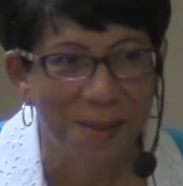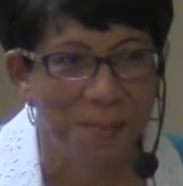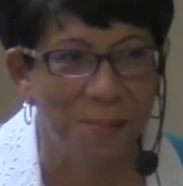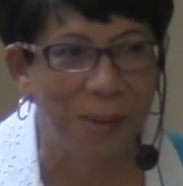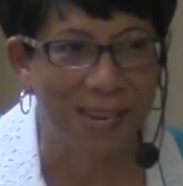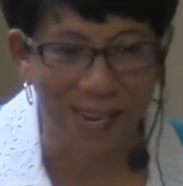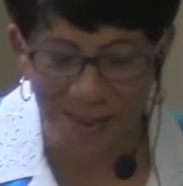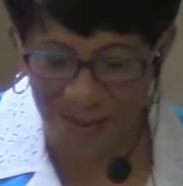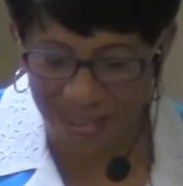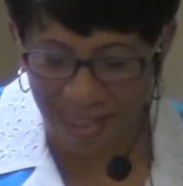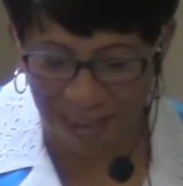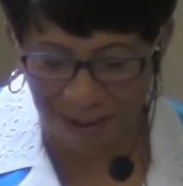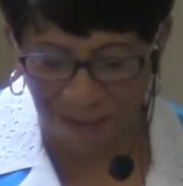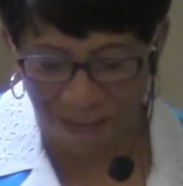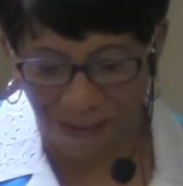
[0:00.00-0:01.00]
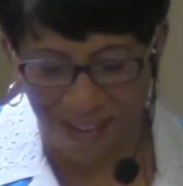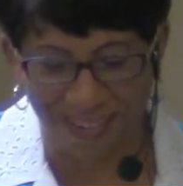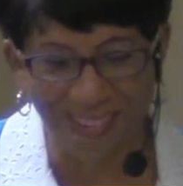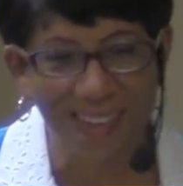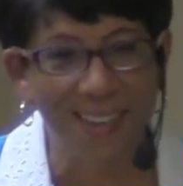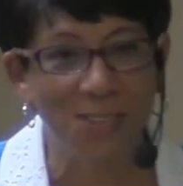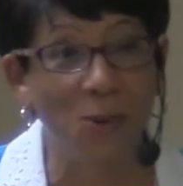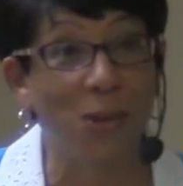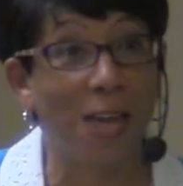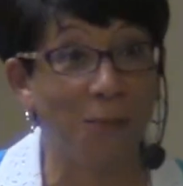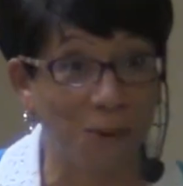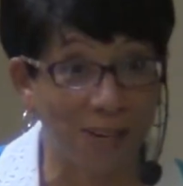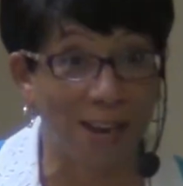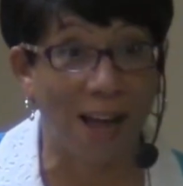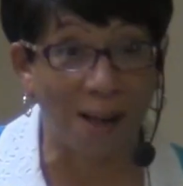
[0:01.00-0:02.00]
But you get
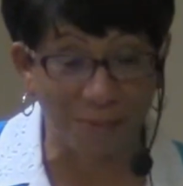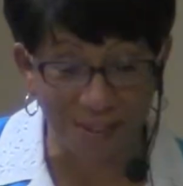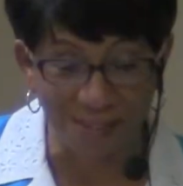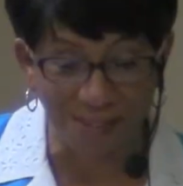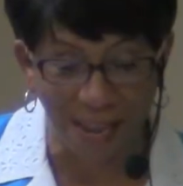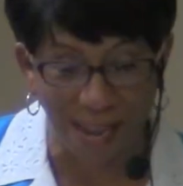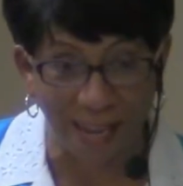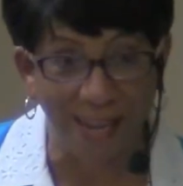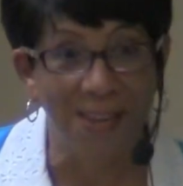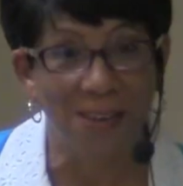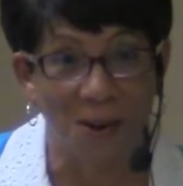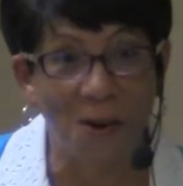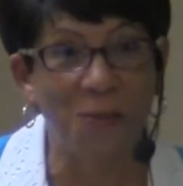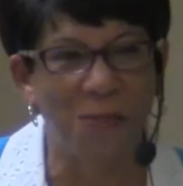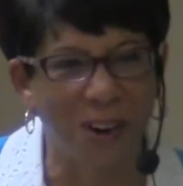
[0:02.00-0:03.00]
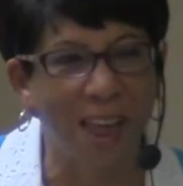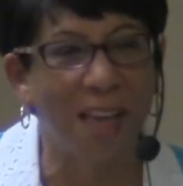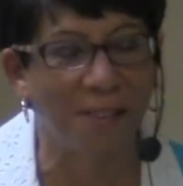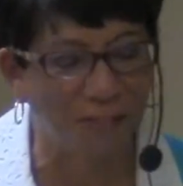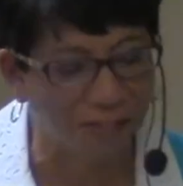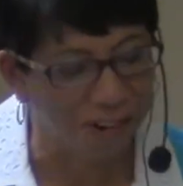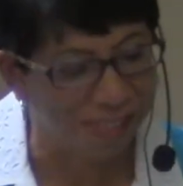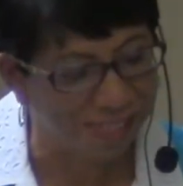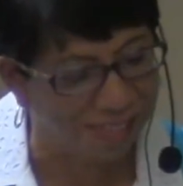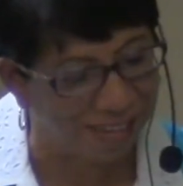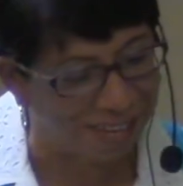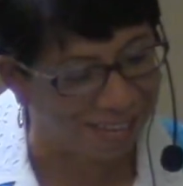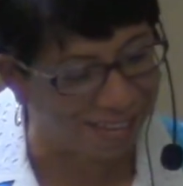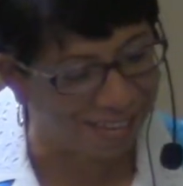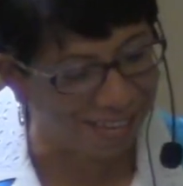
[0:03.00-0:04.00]
what God was saying, over
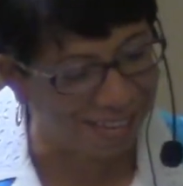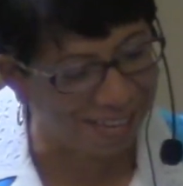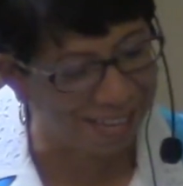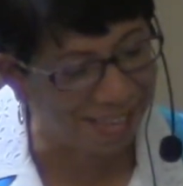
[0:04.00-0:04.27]
everything.